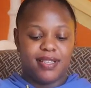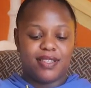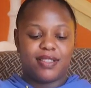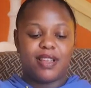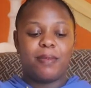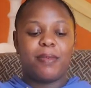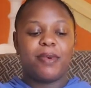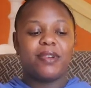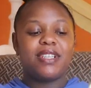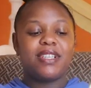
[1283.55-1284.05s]

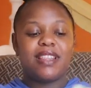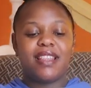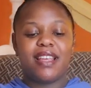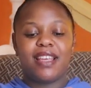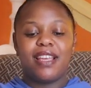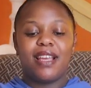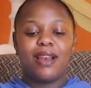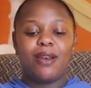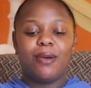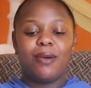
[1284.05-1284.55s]
So I bought the
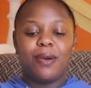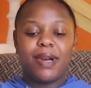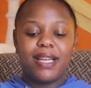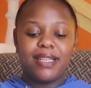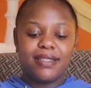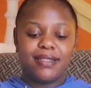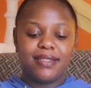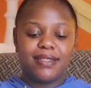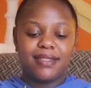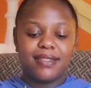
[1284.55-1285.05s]
yellow
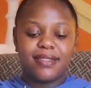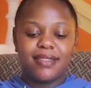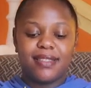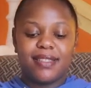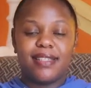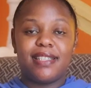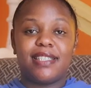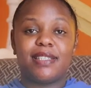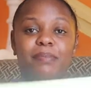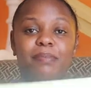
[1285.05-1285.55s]
one.
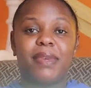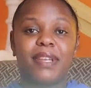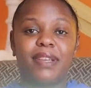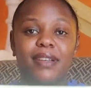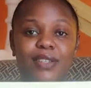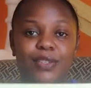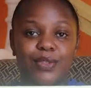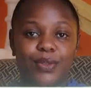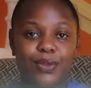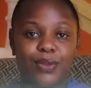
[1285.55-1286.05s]
It's
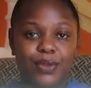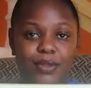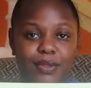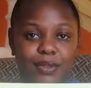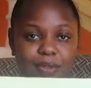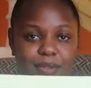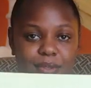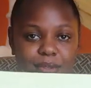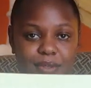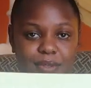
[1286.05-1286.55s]
big
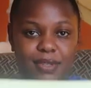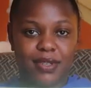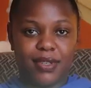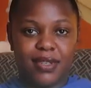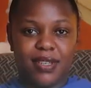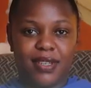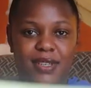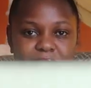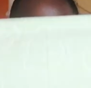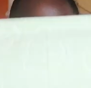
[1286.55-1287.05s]
too.
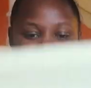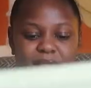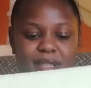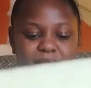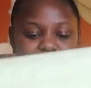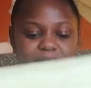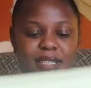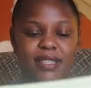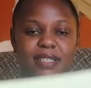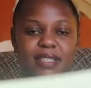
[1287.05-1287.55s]

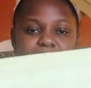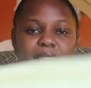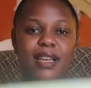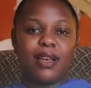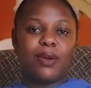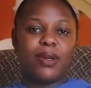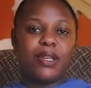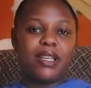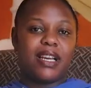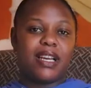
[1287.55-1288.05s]
This is
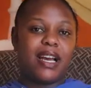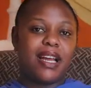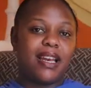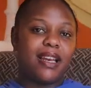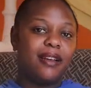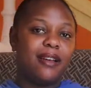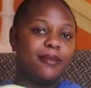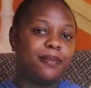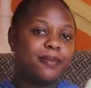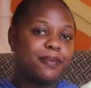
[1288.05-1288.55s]
yellow in
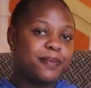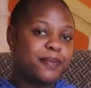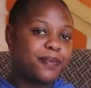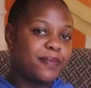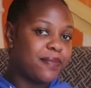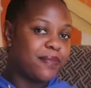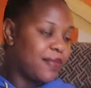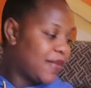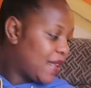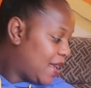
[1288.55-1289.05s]
color.
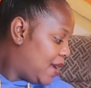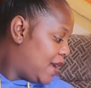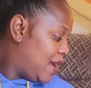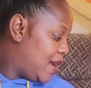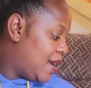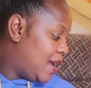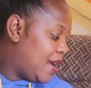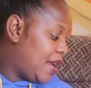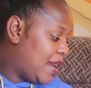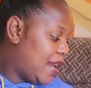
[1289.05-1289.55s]

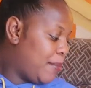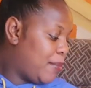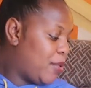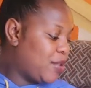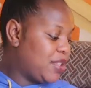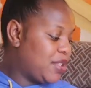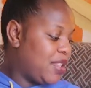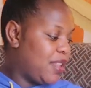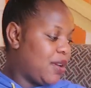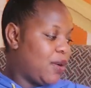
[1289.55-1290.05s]
And I
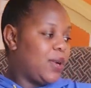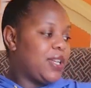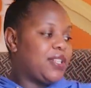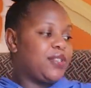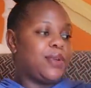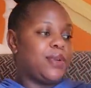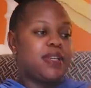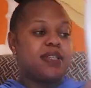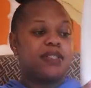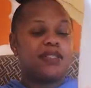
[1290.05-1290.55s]
bought the
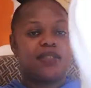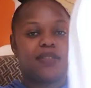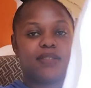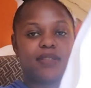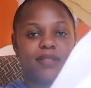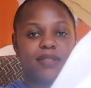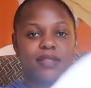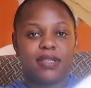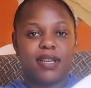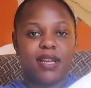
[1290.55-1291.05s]
white one.
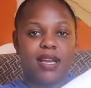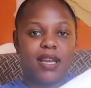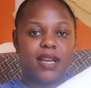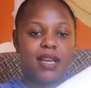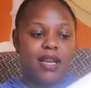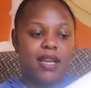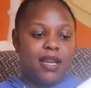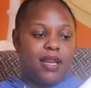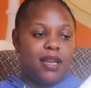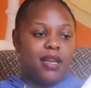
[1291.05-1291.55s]

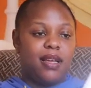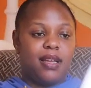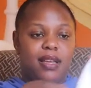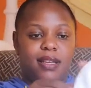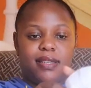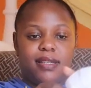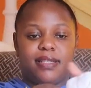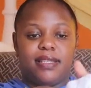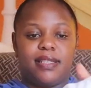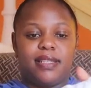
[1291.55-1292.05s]

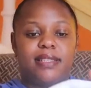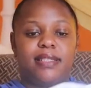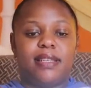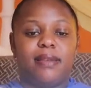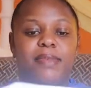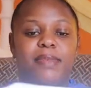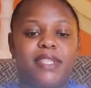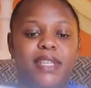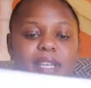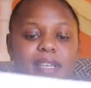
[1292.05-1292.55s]
It's the
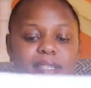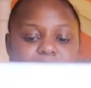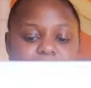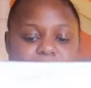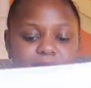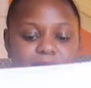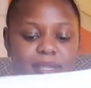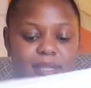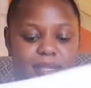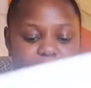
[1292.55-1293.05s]
same
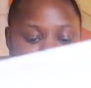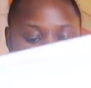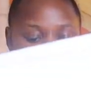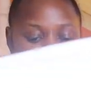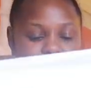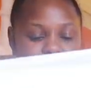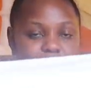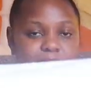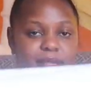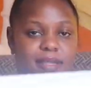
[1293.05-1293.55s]
size.
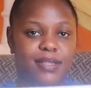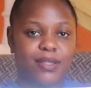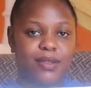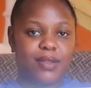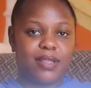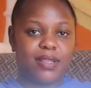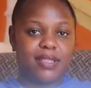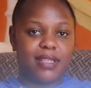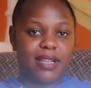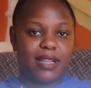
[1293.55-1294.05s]

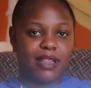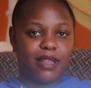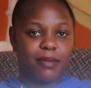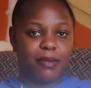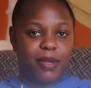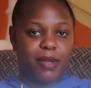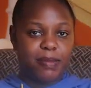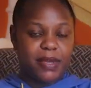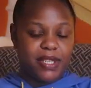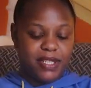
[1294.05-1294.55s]
So these are the
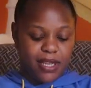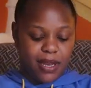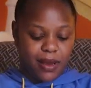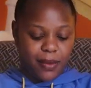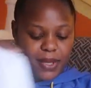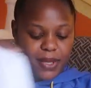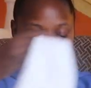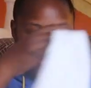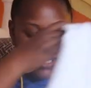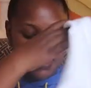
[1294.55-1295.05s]
baby
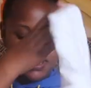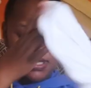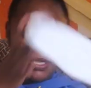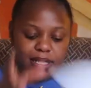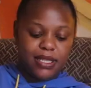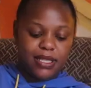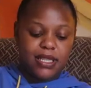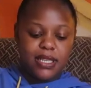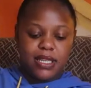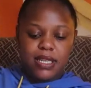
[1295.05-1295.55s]

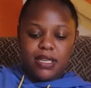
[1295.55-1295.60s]
towels.